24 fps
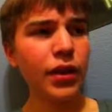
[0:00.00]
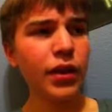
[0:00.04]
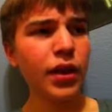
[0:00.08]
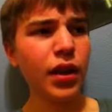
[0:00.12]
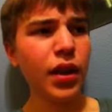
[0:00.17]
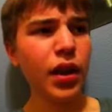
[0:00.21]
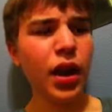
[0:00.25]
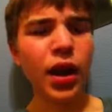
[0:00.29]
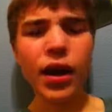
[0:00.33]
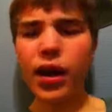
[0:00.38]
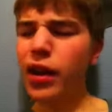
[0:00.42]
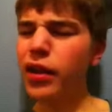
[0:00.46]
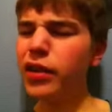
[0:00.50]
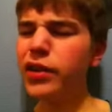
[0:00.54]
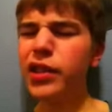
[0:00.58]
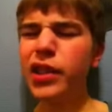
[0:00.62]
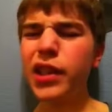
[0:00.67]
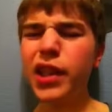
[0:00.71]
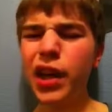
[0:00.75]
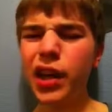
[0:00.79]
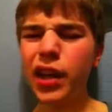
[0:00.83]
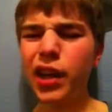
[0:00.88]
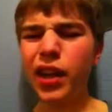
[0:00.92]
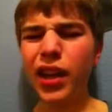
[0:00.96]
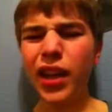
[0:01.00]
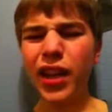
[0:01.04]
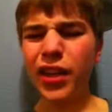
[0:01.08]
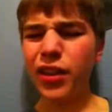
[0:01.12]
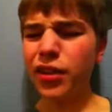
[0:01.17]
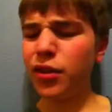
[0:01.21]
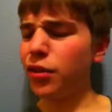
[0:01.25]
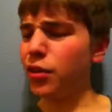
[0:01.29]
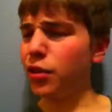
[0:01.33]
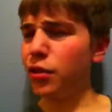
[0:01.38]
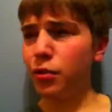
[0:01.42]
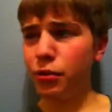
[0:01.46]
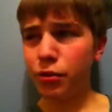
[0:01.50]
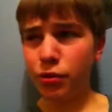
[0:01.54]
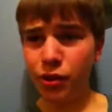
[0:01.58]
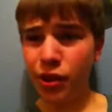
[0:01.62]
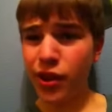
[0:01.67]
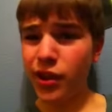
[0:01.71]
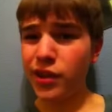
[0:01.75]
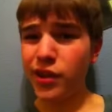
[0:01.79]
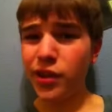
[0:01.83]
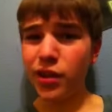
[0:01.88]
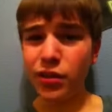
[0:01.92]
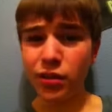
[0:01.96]
I actually kind of like the new
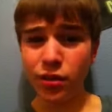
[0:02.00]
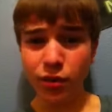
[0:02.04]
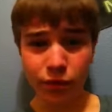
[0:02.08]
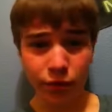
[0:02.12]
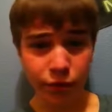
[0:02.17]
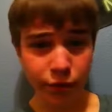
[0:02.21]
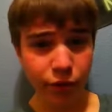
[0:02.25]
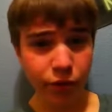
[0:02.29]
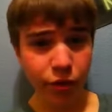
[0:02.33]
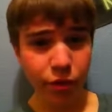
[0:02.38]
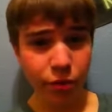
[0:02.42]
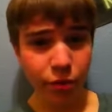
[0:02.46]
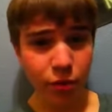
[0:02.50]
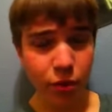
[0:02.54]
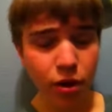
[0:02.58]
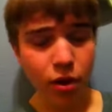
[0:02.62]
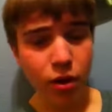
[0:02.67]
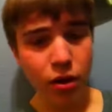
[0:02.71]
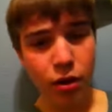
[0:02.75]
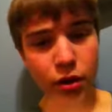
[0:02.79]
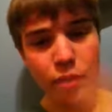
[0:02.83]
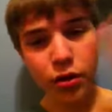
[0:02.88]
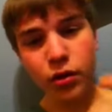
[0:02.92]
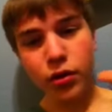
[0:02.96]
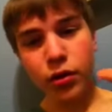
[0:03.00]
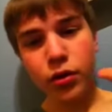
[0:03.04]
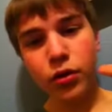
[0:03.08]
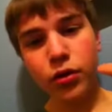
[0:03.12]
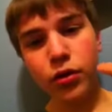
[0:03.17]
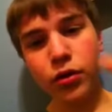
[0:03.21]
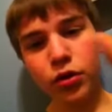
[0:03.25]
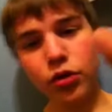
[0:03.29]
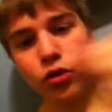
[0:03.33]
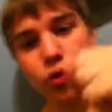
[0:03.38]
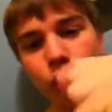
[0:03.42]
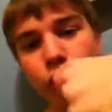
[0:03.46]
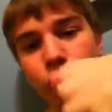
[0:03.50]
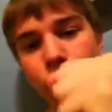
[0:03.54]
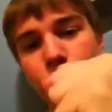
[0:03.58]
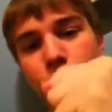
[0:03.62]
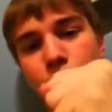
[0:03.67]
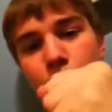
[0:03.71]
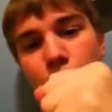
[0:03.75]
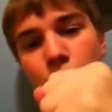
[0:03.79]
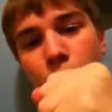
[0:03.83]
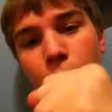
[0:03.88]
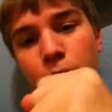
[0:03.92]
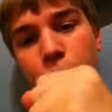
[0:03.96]
transition from closed
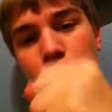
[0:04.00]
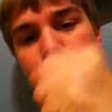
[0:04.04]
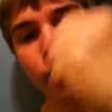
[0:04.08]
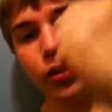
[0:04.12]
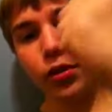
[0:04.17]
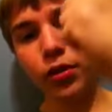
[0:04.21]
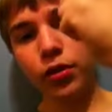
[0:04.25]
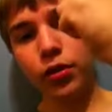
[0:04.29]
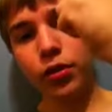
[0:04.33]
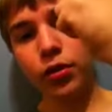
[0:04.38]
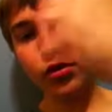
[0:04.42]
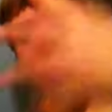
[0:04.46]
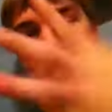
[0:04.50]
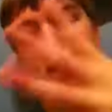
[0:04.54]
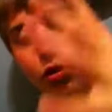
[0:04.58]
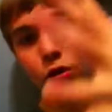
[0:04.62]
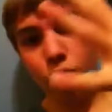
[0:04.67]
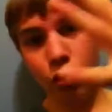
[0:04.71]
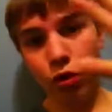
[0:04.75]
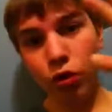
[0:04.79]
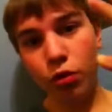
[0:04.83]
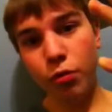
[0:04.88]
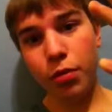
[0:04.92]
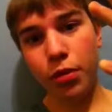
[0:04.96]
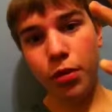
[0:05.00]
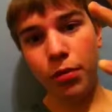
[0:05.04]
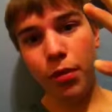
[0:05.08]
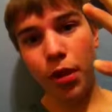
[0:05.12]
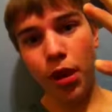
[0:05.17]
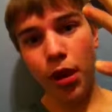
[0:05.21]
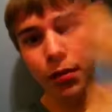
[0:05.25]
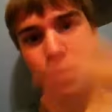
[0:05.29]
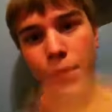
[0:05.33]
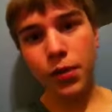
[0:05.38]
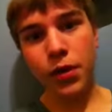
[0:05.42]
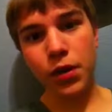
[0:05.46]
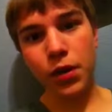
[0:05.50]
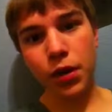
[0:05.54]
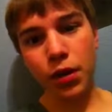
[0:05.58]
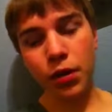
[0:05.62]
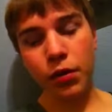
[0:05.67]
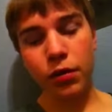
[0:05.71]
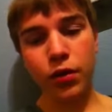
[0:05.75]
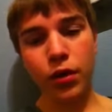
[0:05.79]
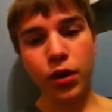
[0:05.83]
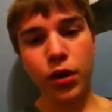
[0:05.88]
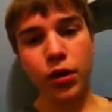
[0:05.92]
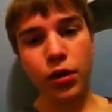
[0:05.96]
maps to open maps, you know,
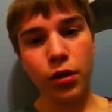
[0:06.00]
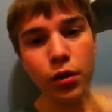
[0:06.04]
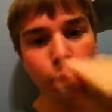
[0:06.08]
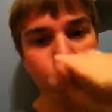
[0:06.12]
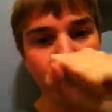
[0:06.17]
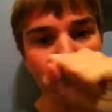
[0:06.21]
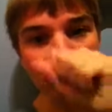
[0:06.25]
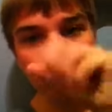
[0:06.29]
like